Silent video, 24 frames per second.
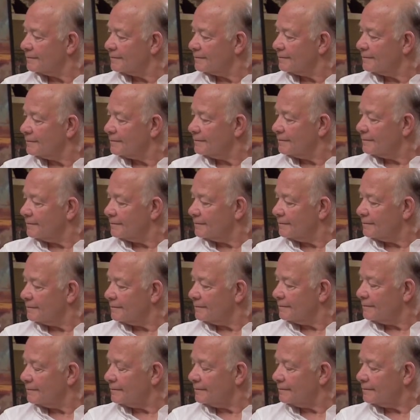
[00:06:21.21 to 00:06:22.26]

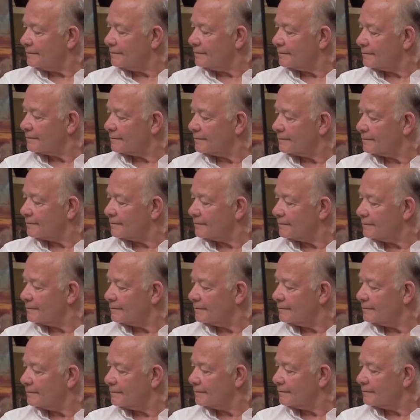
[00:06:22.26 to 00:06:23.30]

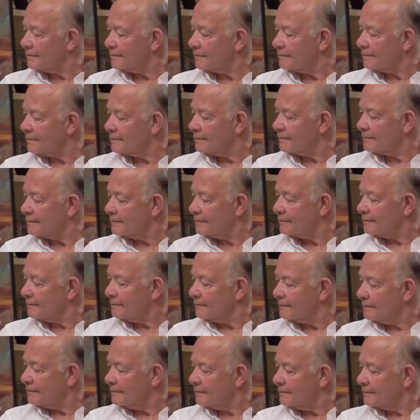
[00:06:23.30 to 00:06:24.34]

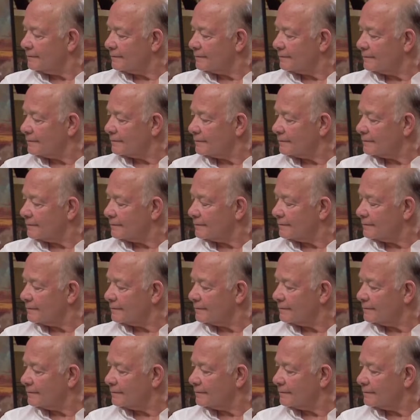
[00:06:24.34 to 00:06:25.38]

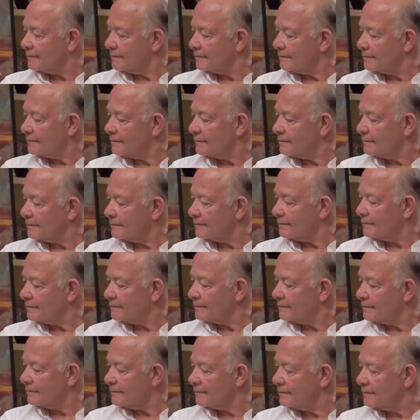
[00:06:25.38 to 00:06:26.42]

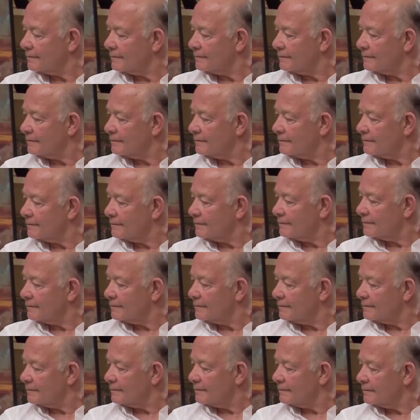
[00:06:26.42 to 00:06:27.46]

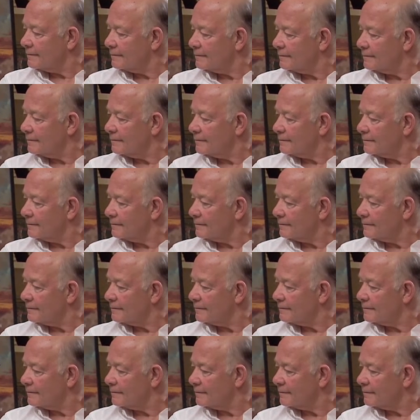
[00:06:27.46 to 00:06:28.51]

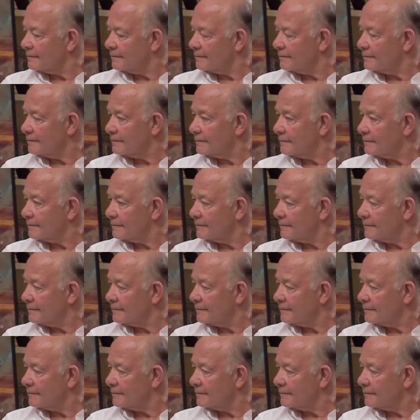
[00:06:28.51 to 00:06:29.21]
The person shown says nothing.